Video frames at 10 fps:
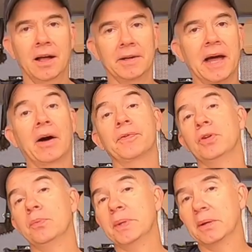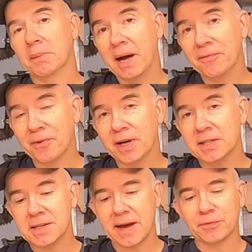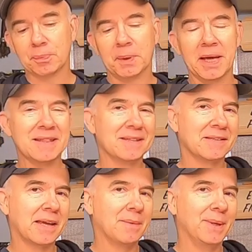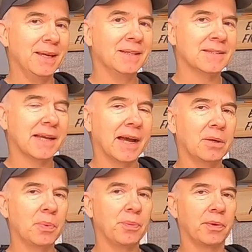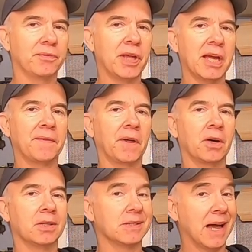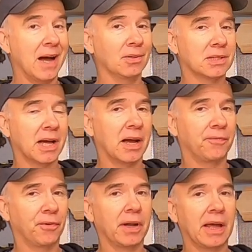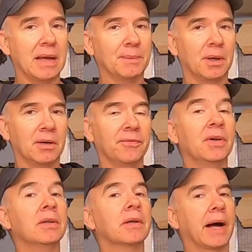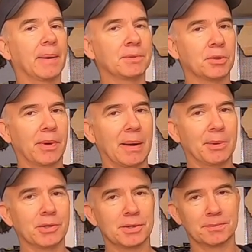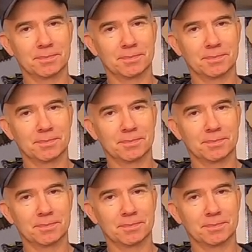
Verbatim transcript: Now, if you knew me and my friends, after playing this game inside, we would have taken the guns outside for a game of cops and robbers.